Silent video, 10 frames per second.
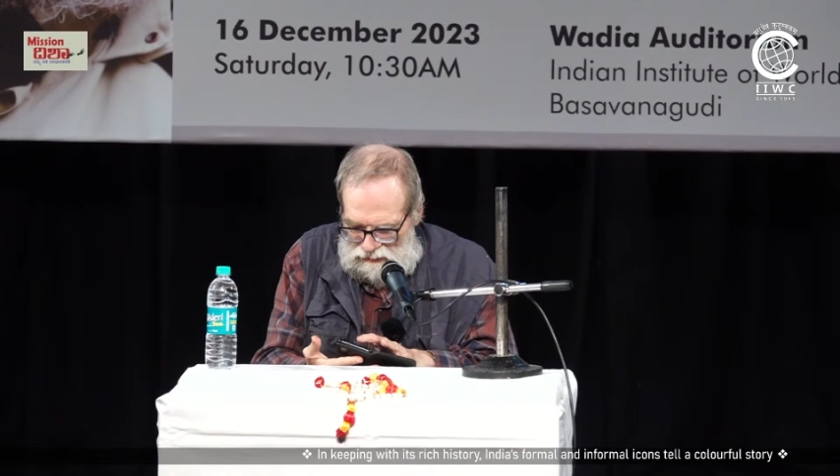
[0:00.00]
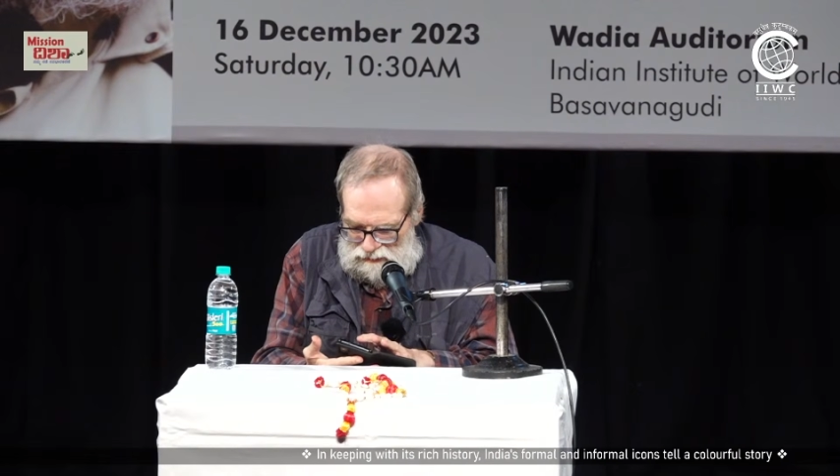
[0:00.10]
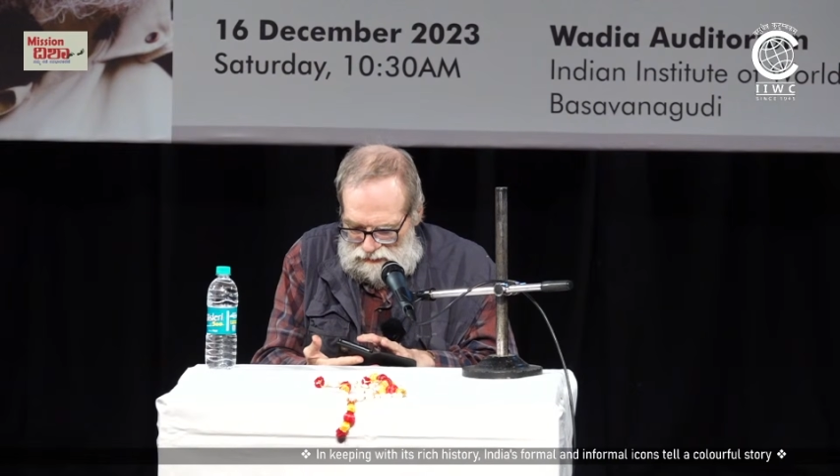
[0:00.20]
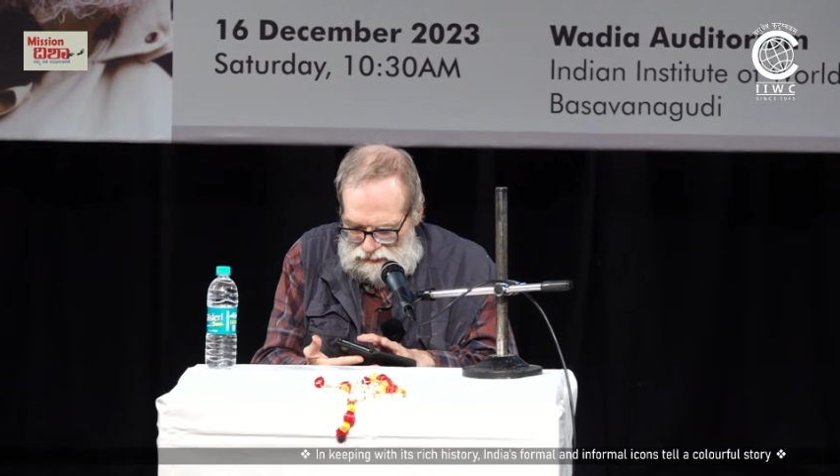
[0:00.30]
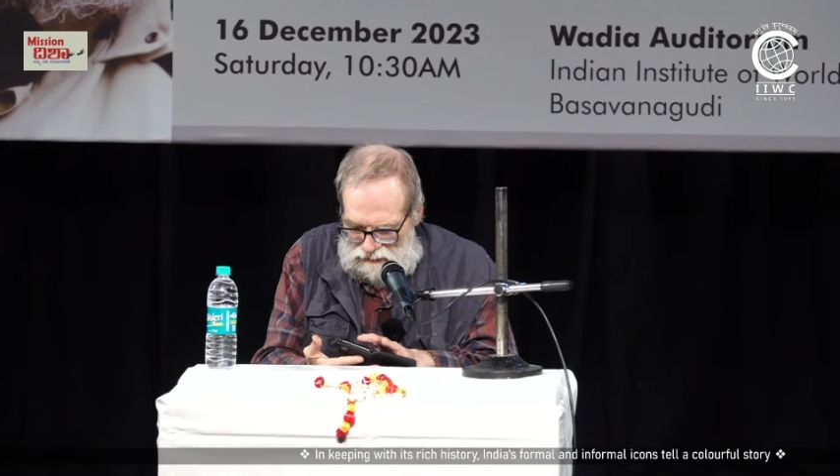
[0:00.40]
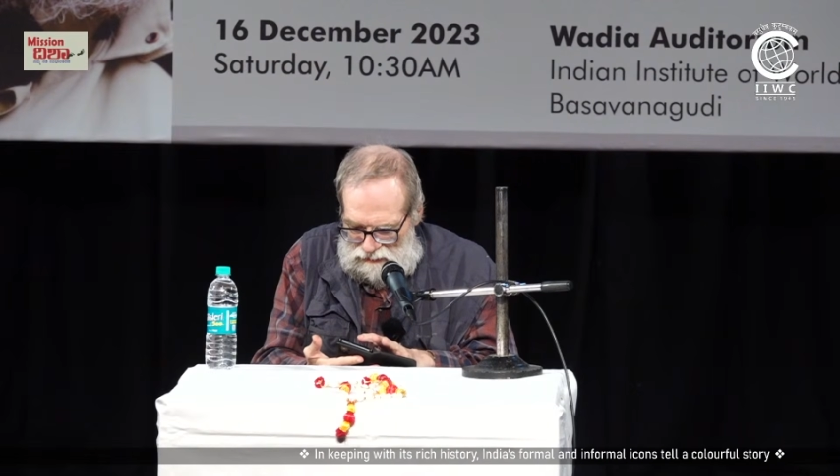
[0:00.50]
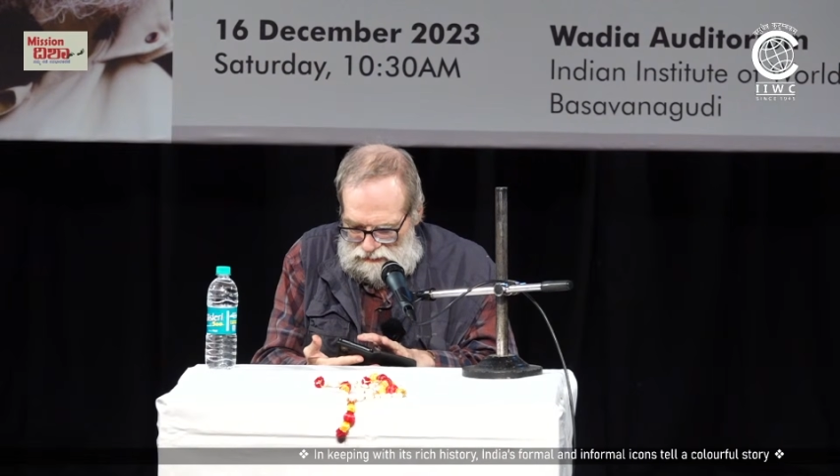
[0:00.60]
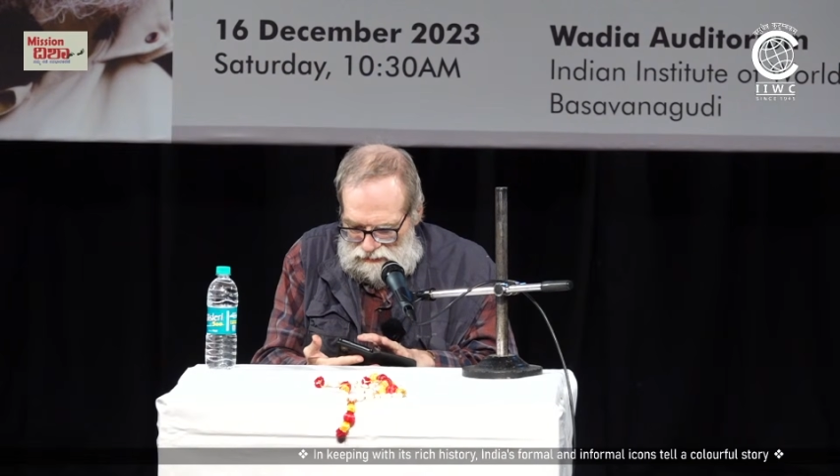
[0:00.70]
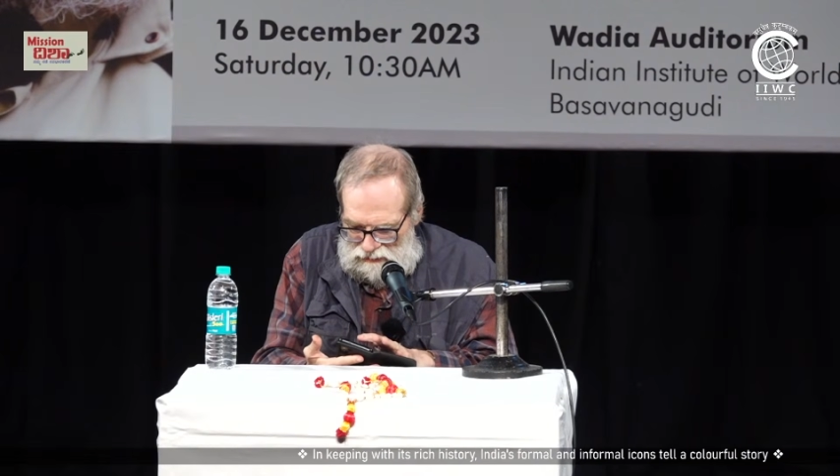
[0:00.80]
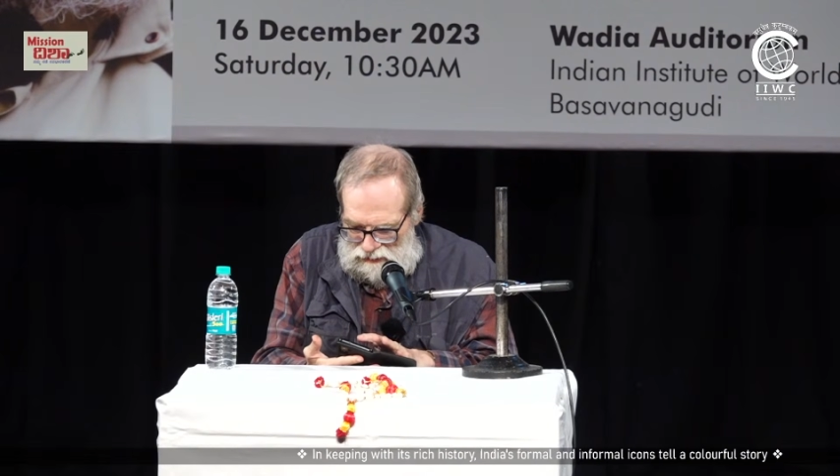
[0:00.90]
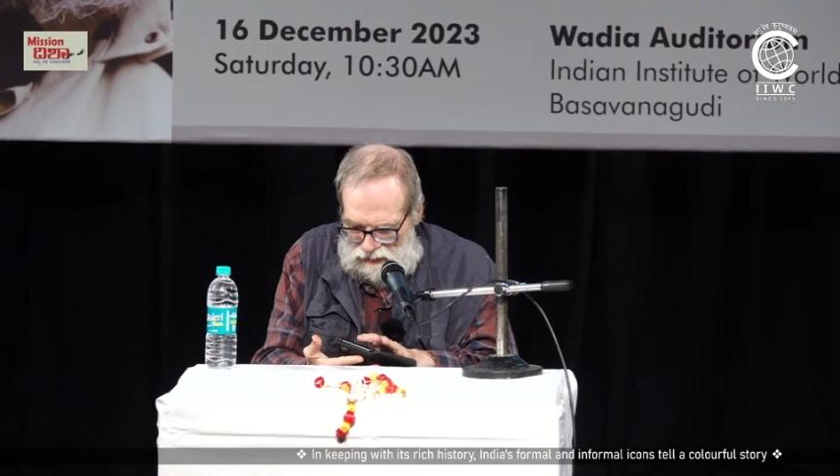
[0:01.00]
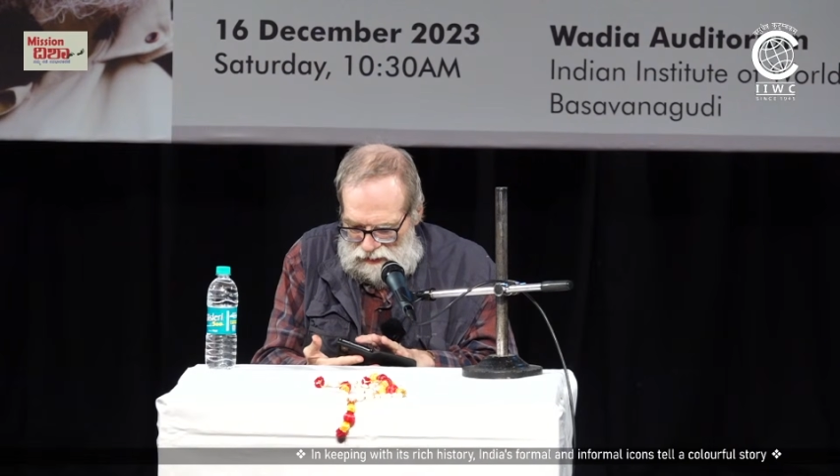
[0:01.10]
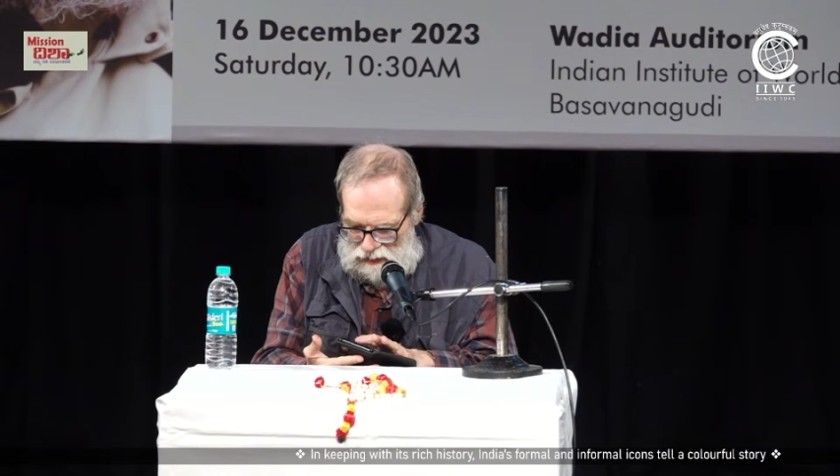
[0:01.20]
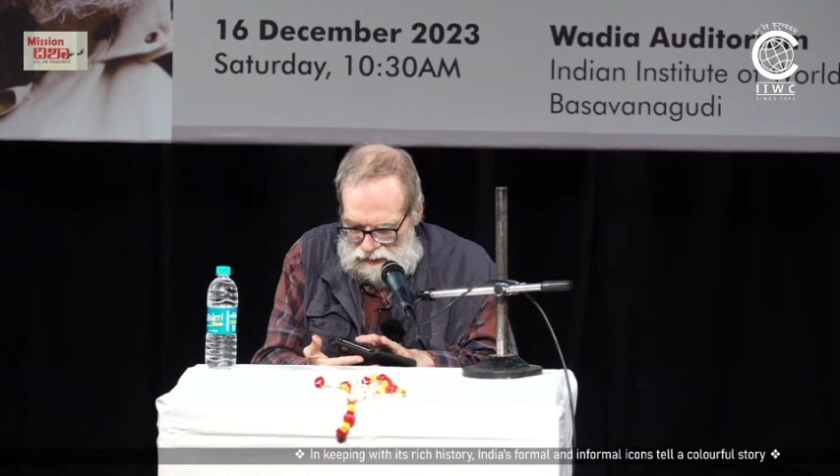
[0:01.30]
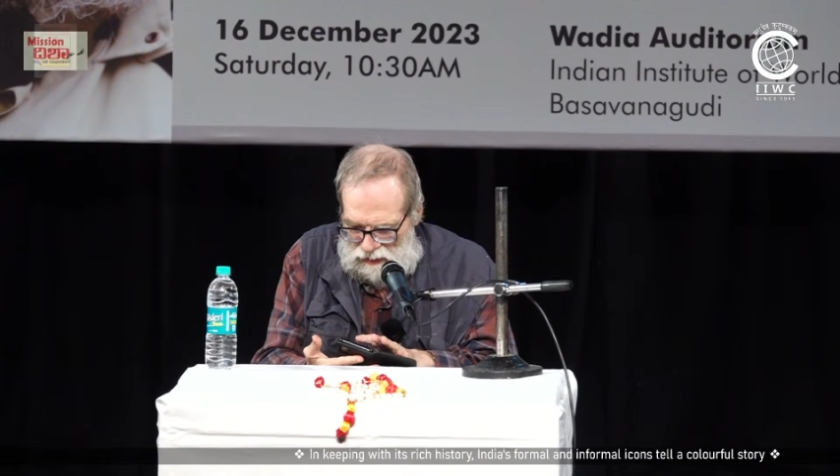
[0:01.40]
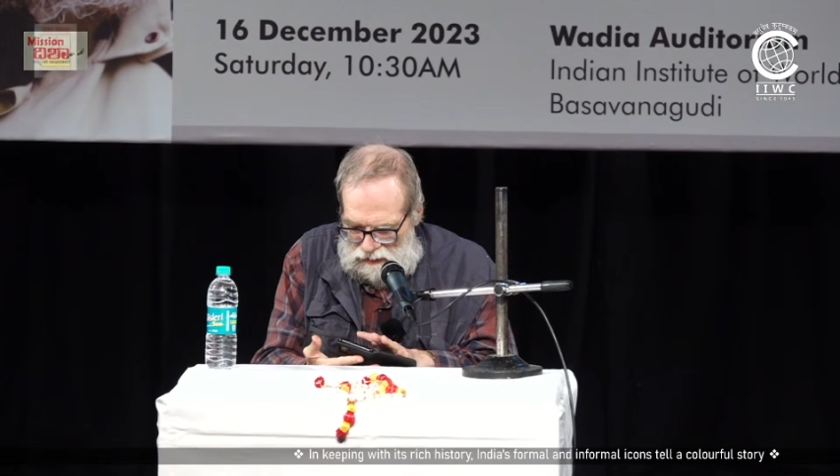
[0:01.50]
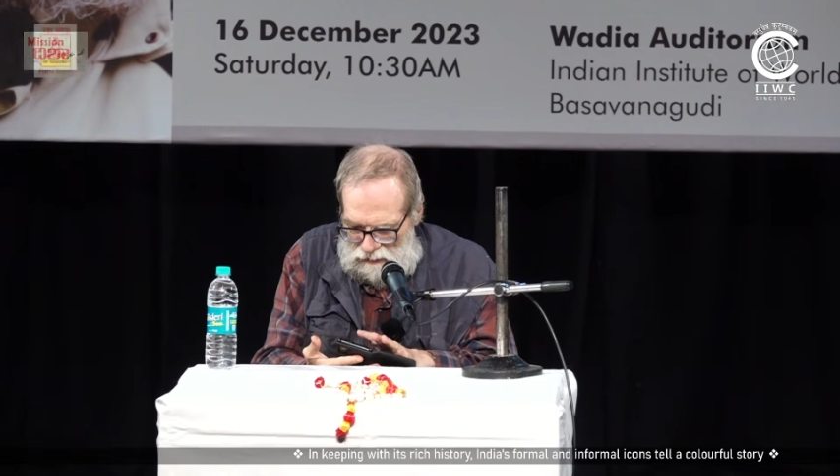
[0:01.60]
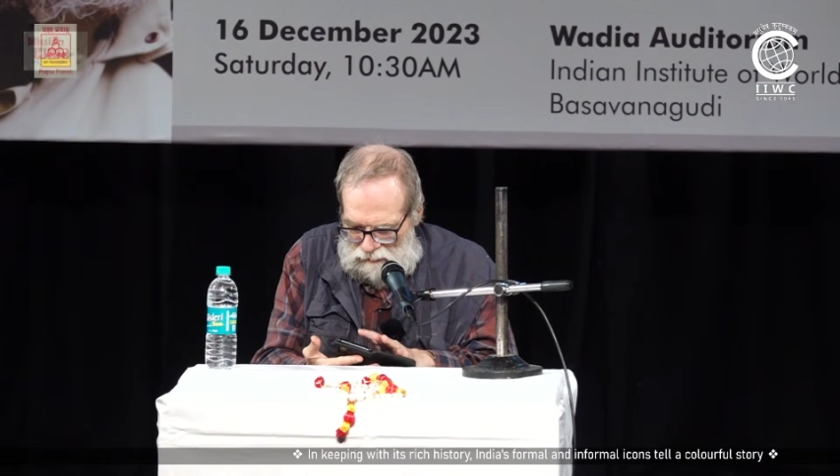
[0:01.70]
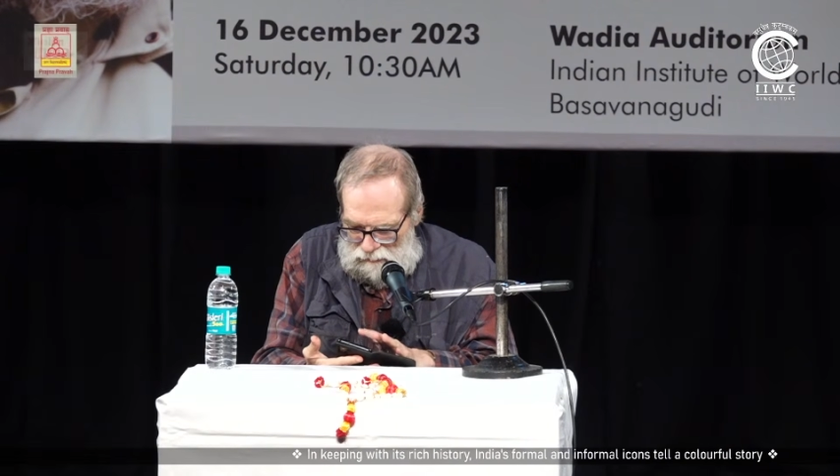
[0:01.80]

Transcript: it's the deadline